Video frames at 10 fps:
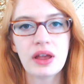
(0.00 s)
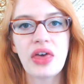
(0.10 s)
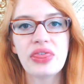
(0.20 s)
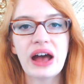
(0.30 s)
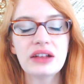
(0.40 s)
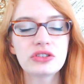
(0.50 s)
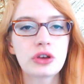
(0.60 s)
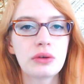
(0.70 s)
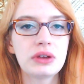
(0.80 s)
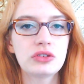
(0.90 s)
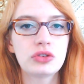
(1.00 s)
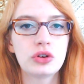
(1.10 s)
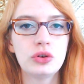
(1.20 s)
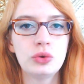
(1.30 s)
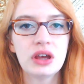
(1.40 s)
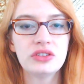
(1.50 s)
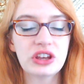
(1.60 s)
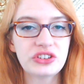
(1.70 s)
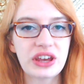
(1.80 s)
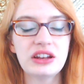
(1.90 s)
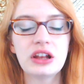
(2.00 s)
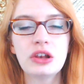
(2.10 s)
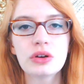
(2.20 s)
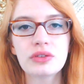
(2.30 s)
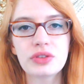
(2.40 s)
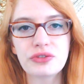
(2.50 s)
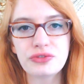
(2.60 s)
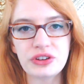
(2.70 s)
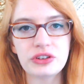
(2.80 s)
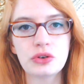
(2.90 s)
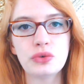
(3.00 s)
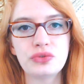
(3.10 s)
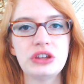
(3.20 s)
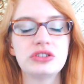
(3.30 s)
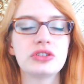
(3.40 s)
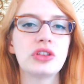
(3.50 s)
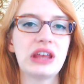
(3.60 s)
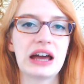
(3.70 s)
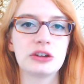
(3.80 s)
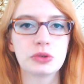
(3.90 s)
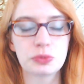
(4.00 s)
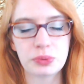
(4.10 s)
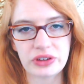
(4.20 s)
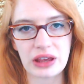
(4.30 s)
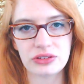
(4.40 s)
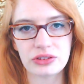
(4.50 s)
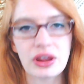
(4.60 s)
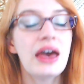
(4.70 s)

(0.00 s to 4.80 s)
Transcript: That's going to dictate a lot of the physical features that the animals possess.